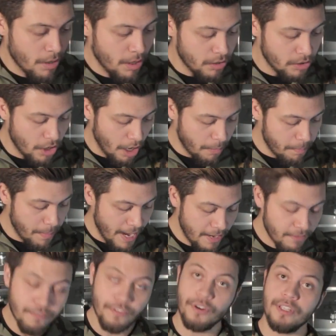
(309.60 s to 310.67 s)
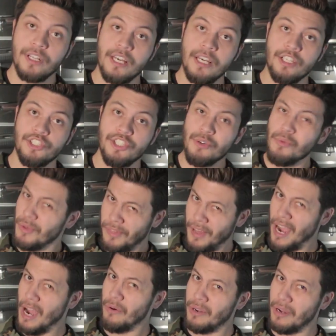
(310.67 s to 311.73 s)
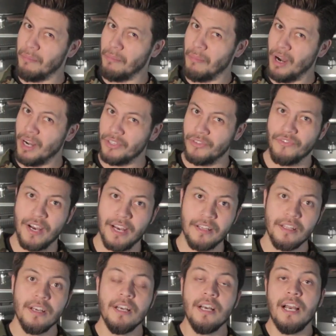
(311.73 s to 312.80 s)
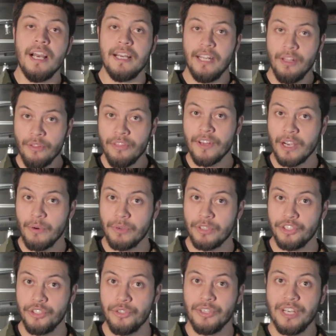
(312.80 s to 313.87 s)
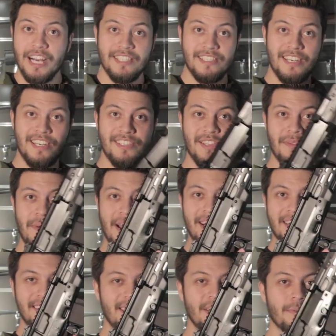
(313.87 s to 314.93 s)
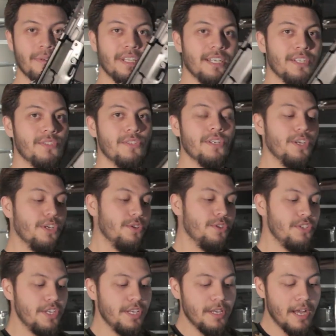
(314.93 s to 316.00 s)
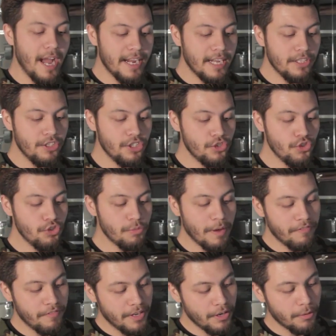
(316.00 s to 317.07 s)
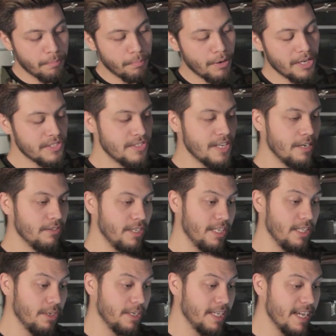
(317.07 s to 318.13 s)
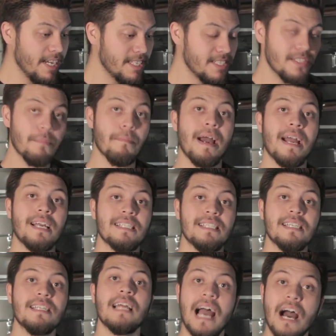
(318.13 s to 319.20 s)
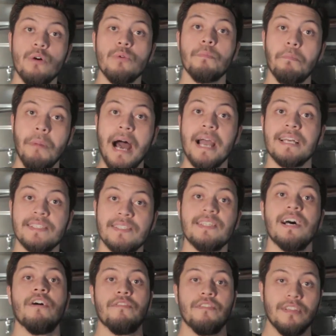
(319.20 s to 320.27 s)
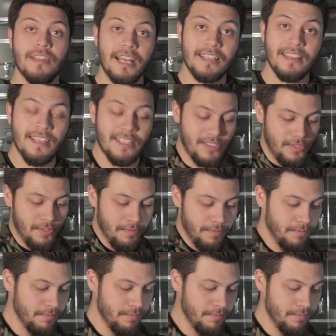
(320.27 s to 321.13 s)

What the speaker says: Not bad for an AEG without a MOSFET. Another thing I want to show you guys is the magazine release. You see, I can just use my finger, press down, and it kicks the magazine out by itself, like this.